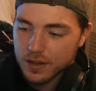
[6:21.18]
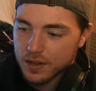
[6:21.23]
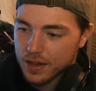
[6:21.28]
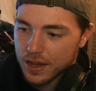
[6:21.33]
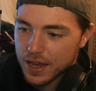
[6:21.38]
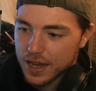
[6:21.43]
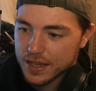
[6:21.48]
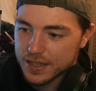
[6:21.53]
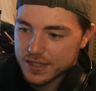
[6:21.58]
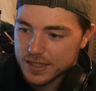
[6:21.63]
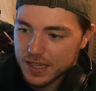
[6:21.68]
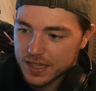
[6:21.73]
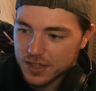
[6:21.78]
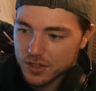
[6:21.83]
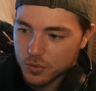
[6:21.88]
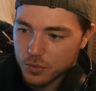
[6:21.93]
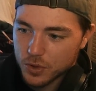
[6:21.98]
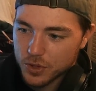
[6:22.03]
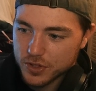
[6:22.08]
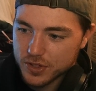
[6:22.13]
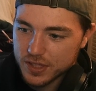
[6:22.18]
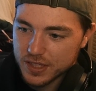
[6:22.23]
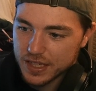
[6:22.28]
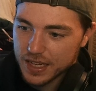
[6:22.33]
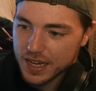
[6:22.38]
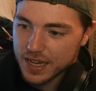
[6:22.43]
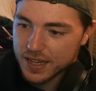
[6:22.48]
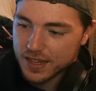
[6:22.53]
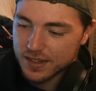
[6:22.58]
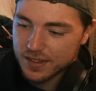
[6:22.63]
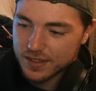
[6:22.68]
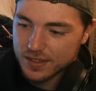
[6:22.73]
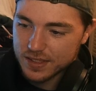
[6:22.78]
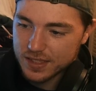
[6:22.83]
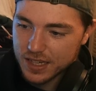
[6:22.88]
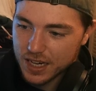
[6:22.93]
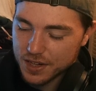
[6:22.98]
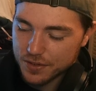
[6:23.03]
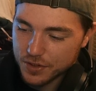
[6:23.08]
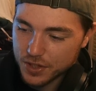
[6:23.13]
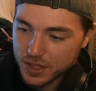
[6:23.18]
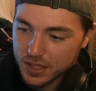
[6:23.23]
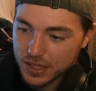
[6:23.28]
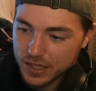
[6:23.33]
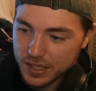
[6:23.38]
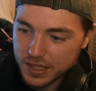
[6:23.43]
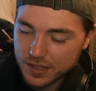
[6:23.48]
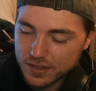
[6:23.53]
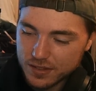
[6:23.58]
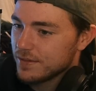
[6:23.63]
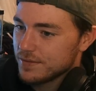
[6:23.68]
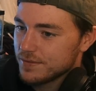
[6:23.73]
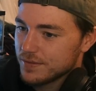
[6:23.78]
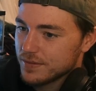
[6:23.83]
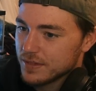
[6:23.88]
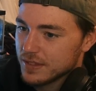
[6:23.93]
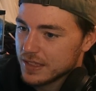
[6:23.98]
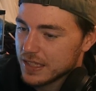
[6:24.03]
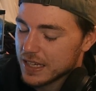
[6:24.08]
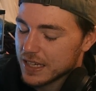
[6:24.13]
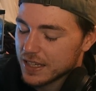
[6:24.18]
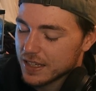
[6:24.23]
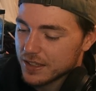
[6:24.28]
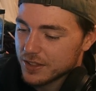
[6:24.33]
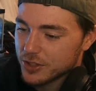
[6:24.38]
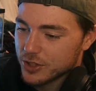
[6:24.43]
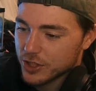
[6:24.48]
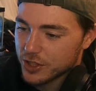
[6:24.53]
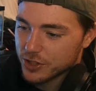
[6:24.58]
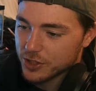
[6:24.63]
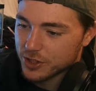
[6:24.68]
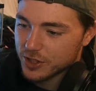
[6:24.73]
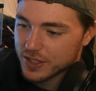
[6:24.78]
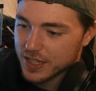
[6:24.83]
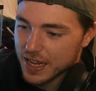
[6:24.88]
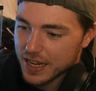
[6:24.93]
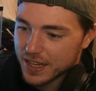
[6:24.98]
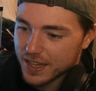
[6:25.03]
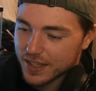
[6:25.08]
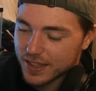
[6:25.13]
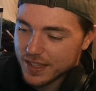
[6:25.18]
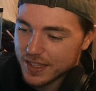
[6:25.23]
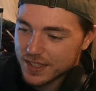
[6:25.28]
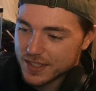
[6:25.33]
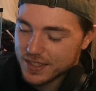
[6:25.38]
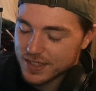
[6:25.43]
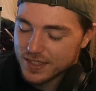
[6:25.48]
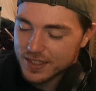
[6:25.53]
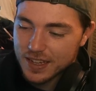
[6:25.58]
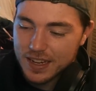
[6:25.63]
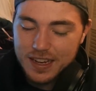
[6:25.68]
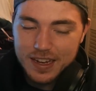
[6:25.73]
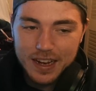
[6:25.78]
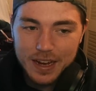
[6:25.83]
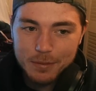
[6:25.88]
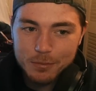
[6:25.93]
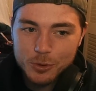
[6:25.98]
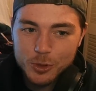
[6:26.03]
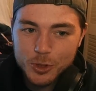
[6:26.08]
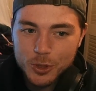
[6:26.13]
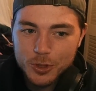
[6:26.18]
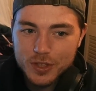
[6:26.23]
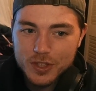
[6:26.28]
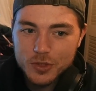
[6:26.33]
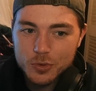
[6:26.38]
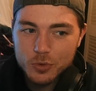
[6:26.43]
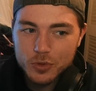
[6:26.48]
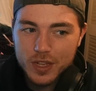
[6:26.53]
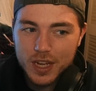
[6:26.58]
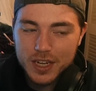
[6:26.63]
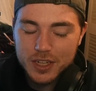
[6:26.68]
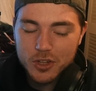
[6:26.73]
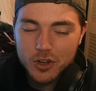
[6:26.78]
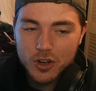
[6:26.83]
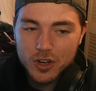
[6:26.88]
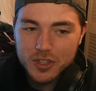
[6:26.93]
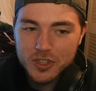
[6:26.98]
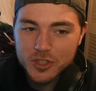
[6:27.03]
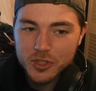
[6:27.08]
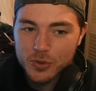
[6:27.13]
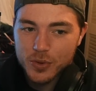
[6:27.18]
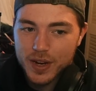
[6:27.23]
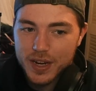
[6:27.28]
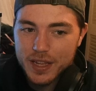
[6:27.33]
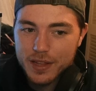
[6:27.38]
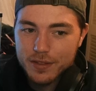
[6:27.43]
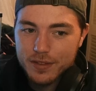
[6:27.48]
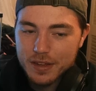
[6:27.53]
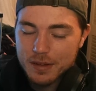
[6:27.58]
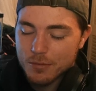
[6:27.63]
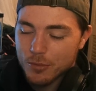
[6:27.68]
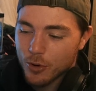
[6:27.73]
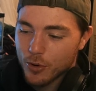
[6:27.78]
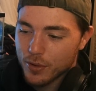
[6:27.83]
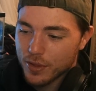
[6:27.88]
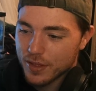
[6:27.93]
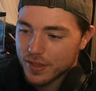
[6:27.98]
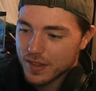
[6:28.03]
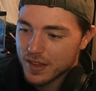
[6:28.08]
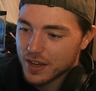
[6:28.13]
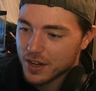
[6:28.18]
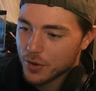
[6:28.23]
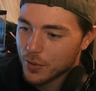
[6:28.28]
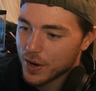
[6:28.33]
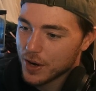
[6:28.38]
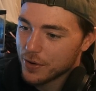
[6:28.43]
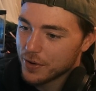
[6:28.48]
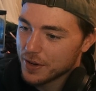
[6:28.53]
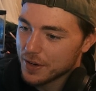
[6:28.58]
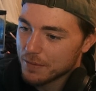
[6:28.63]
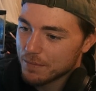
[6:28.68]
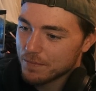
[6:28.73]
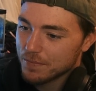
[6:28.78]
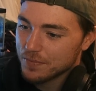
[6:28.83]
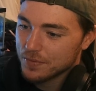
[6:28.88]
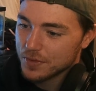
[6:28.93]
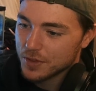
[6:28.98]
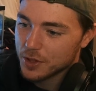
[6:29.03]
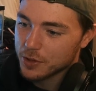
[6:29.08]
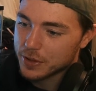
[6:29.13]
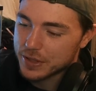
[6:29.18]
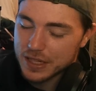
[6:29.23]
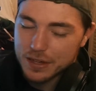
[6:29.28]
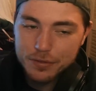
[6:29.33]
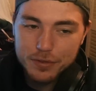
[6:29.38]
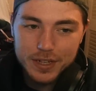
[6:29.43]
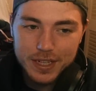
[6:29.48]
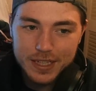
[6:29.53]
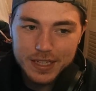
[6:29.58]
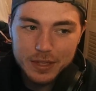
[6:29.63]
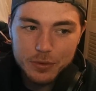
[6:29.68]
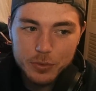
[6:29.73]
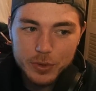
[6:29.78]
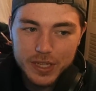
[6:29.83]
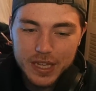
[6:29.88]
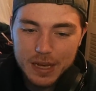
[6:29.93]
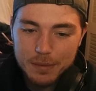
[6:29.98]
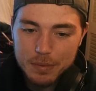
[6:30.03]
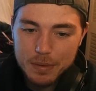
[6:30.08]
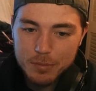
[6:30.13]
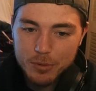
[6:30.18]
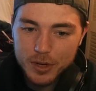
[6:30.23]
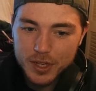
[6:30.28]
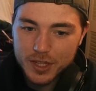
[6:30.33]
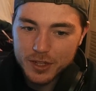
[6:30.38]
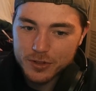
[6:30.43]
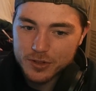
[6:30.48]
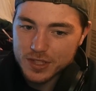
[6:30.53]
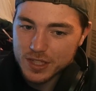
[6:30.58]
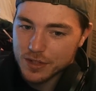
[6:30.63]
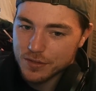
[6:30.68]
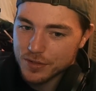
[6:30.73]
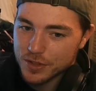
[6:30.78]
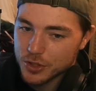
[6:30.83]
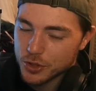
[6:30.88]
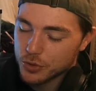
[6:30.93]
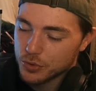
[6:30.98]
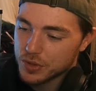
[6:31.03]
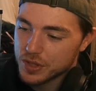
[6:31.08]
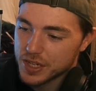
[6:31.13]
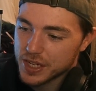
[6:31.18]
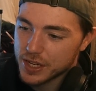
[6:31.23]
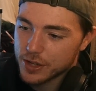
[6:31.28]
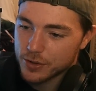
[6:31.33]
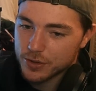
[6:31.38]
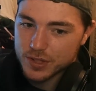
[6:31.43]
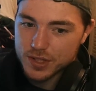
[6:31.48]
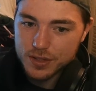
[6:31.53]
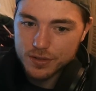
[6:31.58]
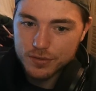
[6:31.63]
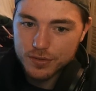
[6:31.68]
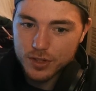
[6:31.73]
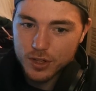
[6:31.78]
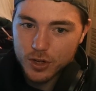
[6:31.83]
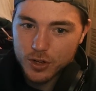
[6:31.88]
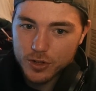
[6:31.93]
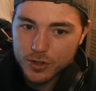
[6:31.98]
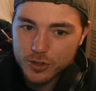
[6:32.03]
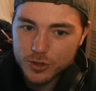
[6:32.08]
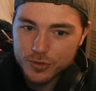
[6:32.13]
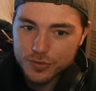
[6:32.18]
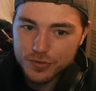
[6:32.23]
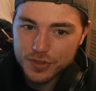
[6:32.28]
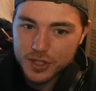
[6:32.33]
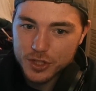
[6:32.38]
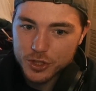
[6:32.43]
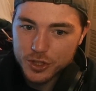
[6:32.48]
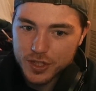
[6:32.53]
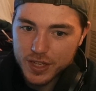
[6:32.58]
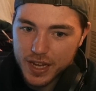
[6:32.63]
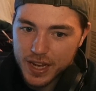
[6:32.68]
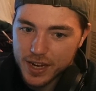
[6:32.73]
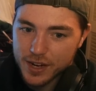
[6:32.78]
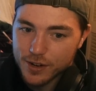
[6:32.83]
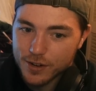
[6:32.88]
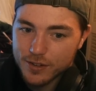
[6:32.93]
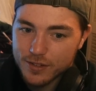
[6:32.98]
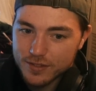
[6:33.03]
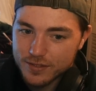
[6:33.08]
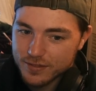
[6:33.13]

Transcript: Hey, it's not the worst yet. It's kind of ugly. Yeah, sure, just take on this. I'm sure this will not cost you anything more than the aquarium. You definitely will not be putting yourself into years of large fish care.